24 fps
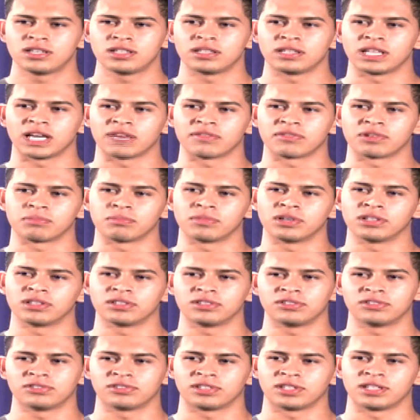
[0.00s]
They have their
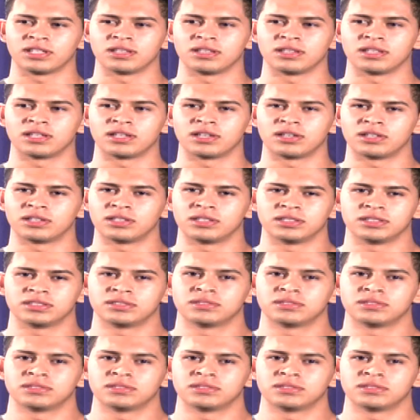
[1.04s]
mothers and they're